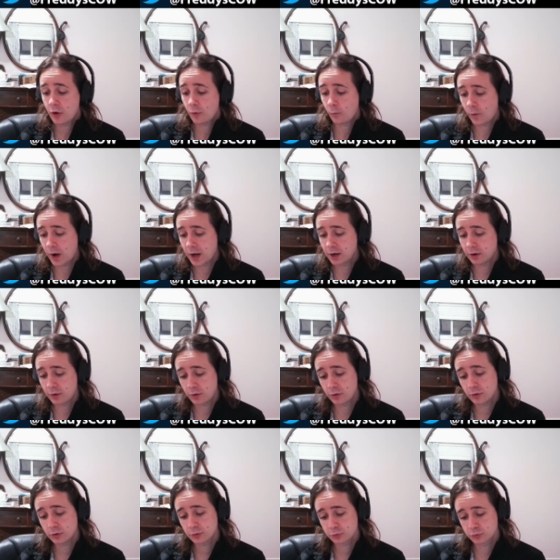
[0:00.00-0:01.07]
while
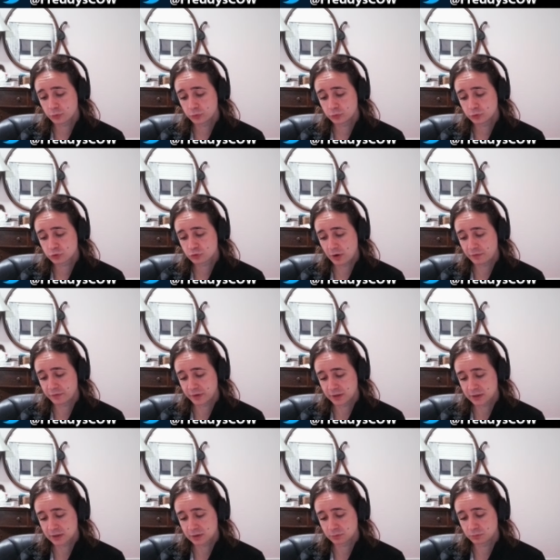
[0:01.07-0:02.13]
all through traffic
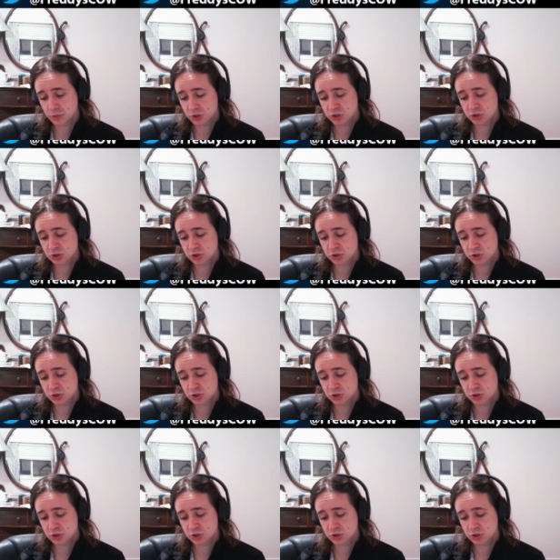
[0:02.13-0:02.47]
must